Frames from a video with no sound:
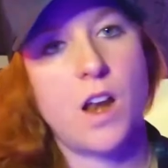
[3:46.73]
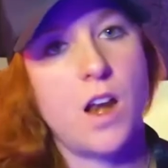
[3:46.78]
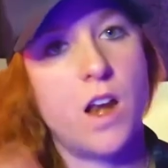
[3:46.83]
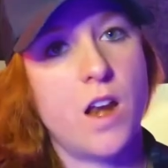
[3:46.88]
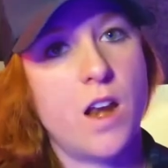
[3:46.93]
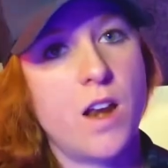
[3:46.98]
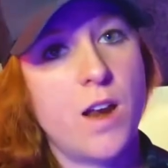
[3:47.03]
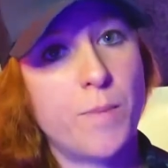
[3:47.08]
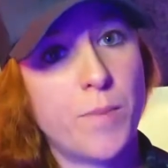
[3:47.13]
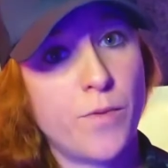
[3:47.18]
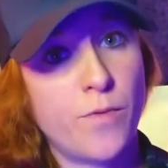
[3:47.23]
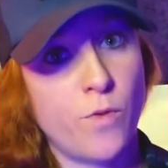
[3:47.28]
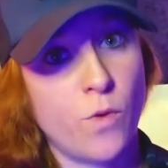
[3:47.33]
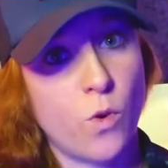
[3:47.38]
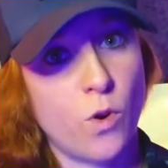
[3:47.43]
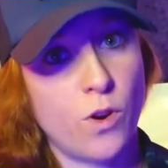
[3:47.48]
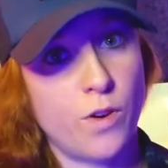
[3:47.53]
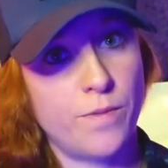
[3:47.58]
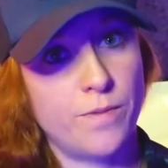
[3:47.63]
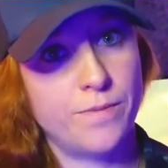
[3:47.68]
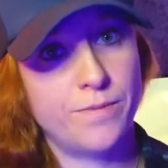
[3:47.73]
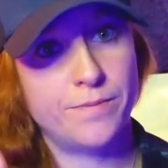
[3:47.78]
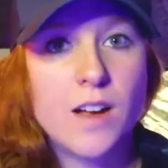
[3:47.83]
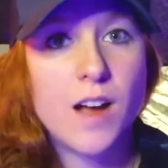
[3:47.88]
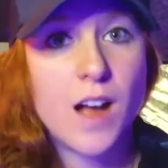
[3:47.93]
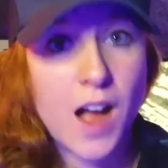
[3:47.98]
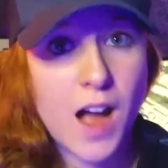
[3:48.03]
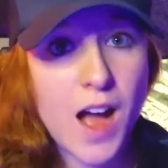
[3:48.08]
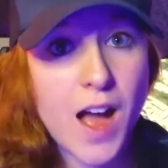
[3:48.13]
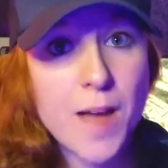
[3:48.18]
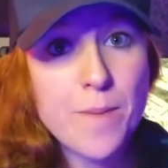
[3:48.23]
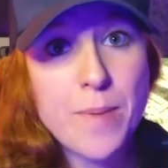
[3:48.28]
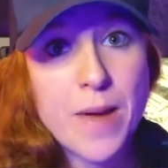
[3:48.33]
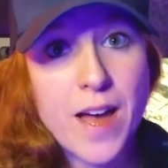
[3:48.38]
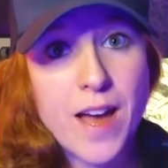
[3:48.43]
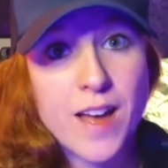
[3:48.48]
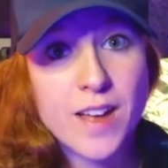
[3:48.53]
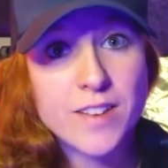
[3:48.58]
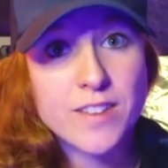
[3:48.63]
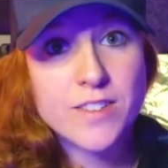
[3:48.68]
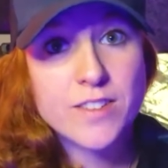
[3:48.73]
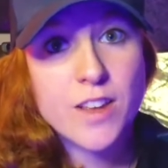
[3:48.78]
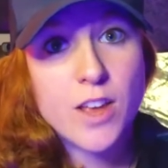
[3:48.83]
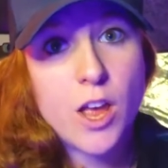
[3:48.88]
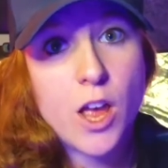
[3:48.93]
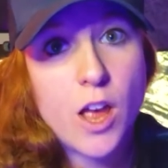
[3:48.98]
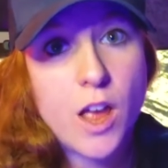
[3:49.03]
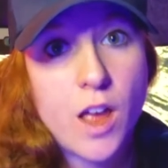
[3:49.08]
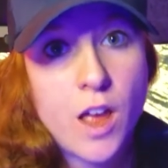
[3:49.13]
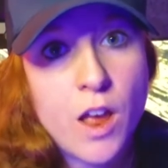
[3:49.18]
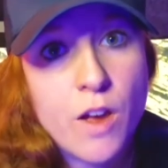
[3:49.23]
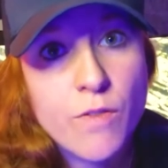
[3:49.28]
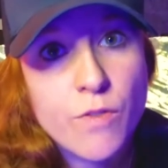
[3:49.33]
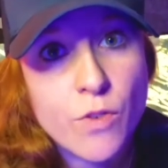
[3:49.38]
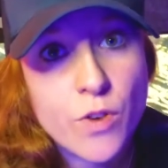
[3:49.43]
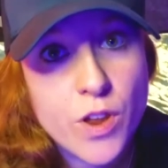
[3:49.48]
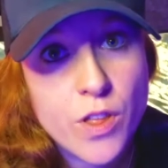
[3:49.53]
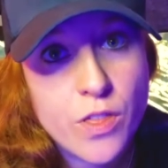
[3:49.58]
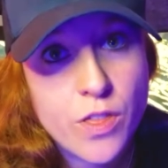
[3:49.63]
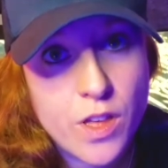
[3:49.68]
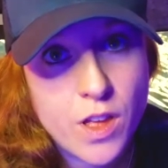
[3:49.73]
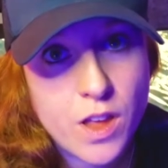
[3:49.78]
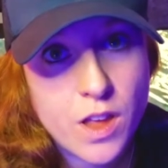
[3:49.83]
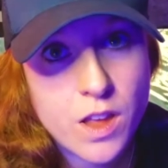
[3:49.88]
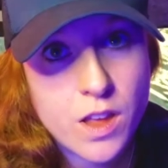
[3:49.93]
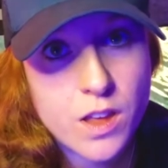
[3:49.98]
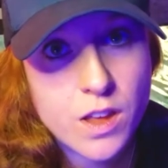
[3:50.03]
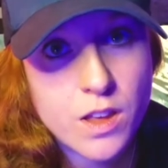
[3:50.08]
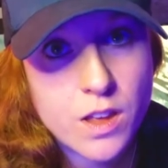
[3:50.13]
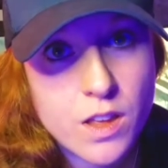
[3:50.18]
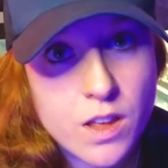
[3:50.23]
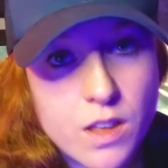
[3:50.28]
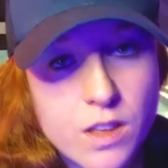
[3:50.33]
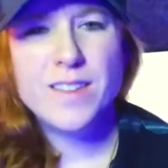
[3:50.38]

Number 4, high pass everything.